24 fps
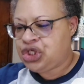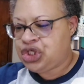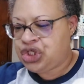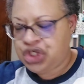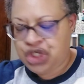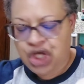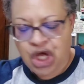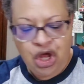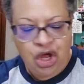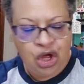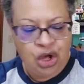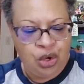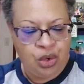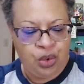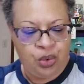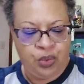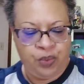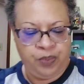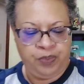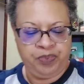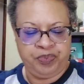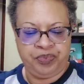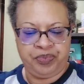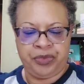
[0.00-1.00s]

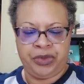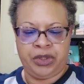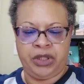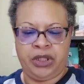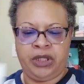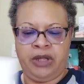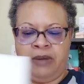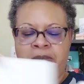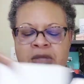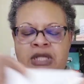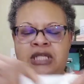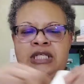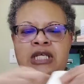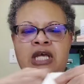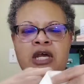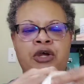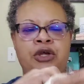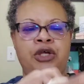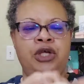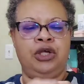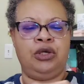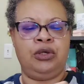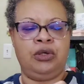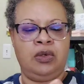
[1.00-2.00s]
So, let me
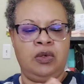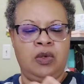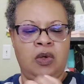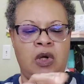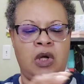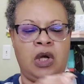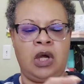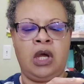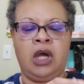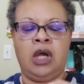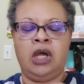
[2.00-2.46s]
tell you,